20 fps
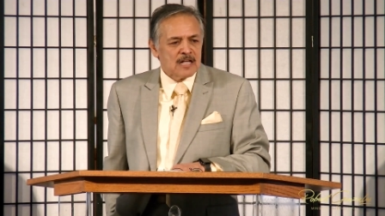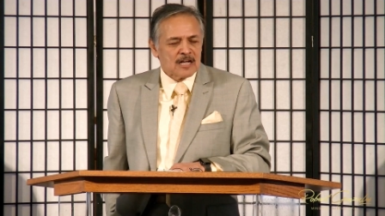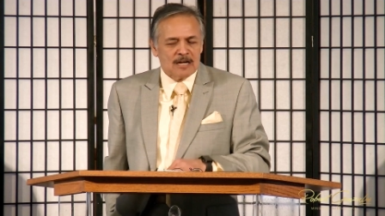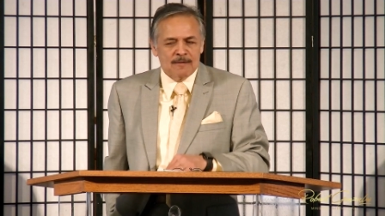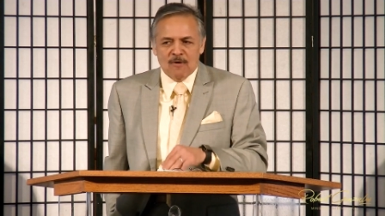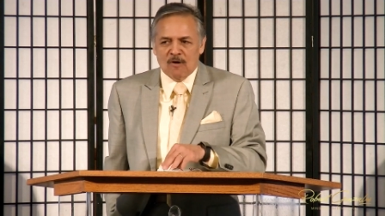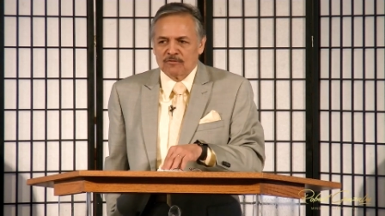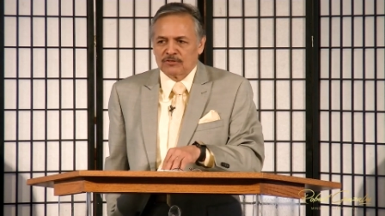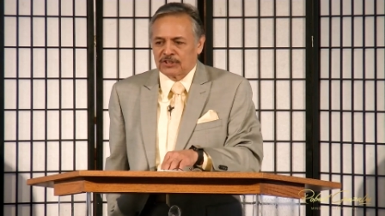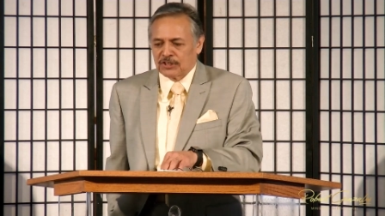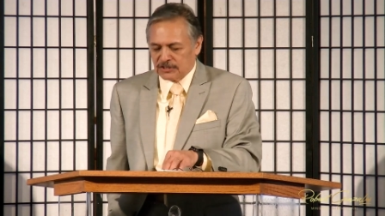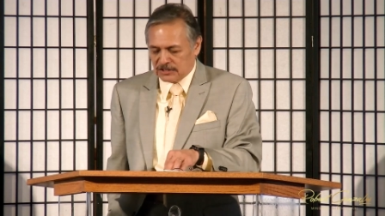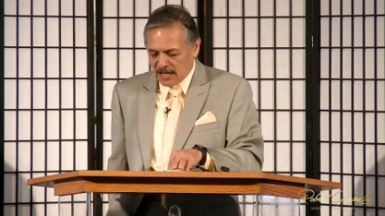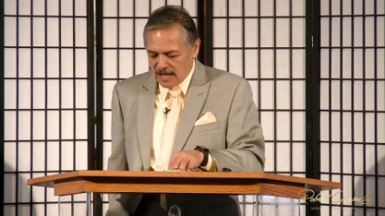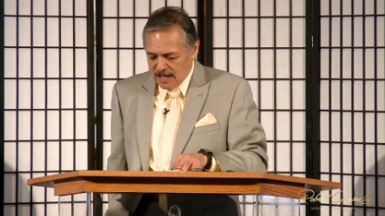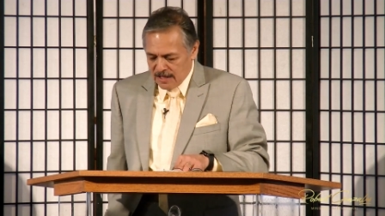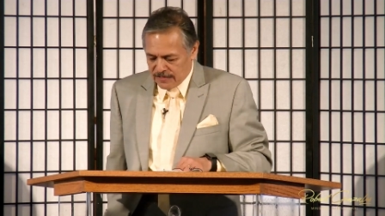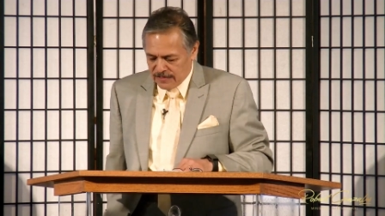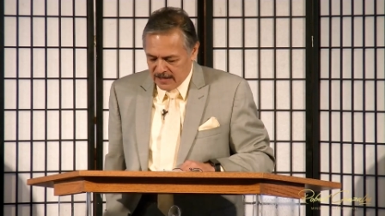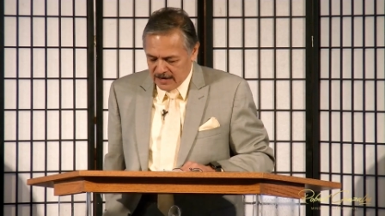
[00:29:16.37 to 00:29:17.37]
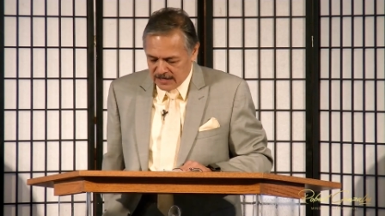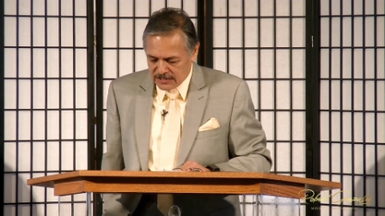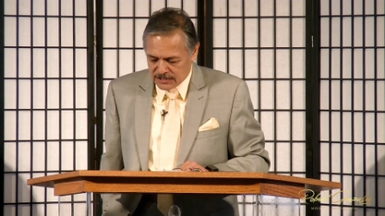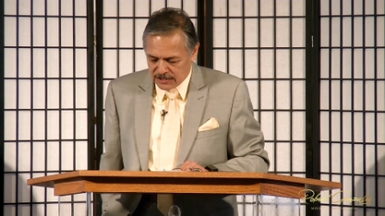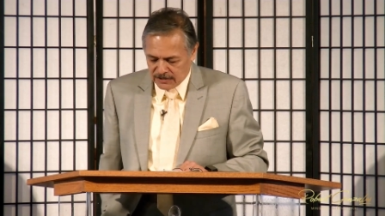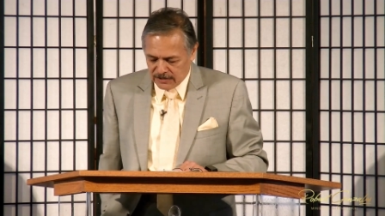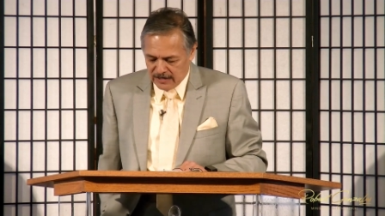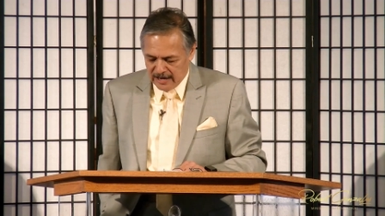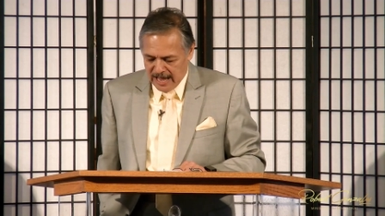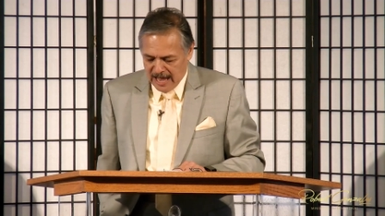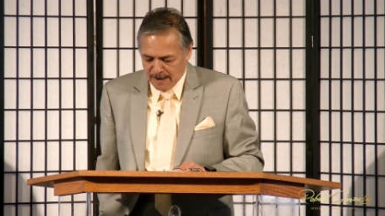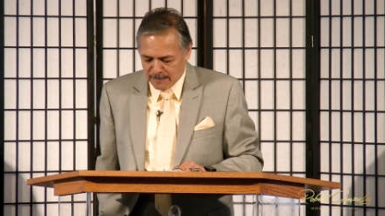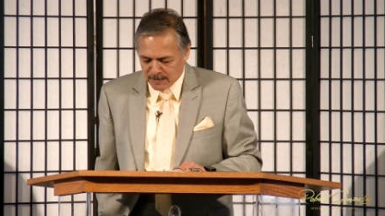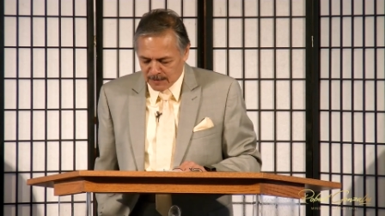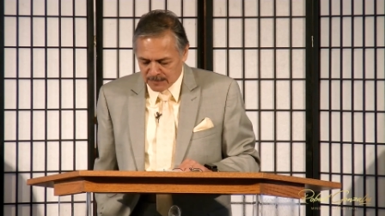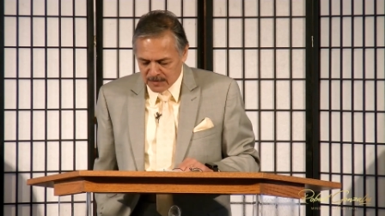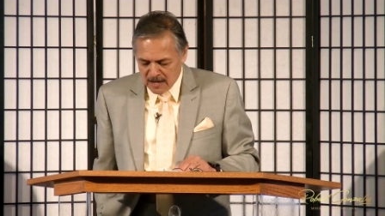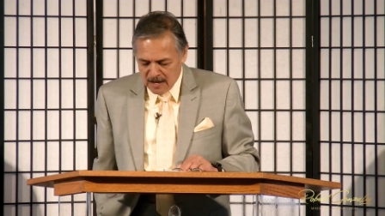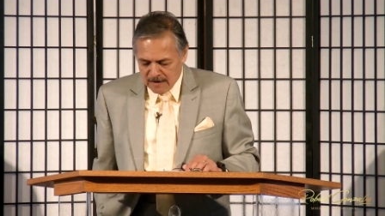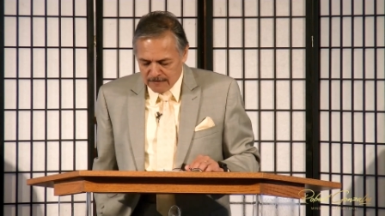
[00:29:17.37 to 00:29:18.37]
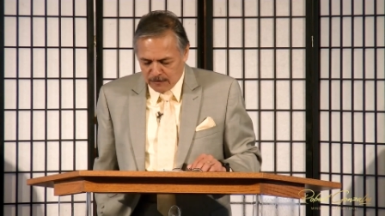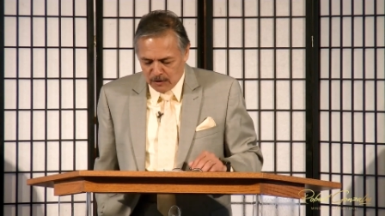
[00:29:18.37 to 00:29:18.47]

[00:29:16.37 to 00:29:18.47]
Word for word: Come on, church. Things are going to happen.